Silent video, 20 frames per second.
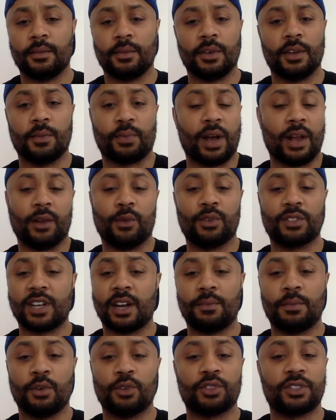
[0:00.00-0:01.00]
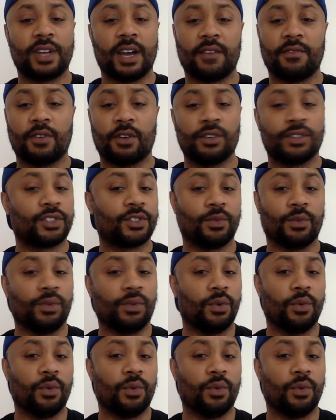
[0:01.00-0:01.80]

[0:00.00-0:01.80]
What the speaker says: it probably was our most diverse